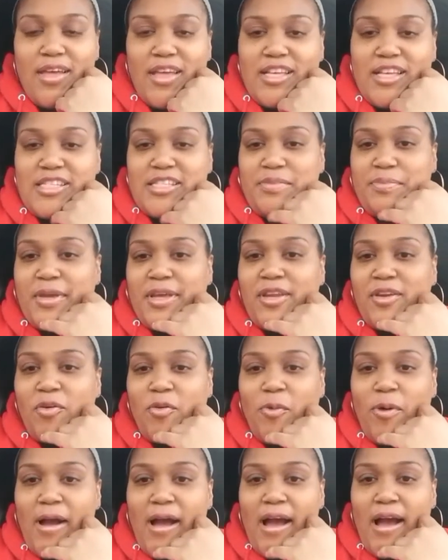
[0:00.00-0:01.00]
It's been a
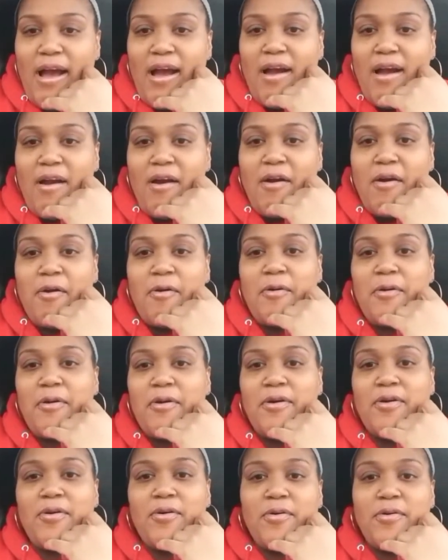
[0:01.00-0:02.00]
while.
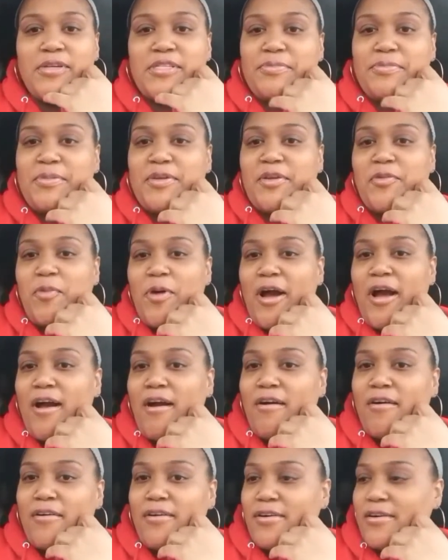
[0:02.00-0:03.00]
Oh, it's been a
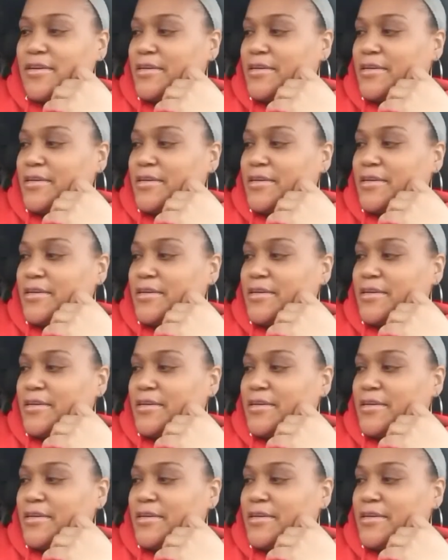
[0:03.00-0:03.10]
while.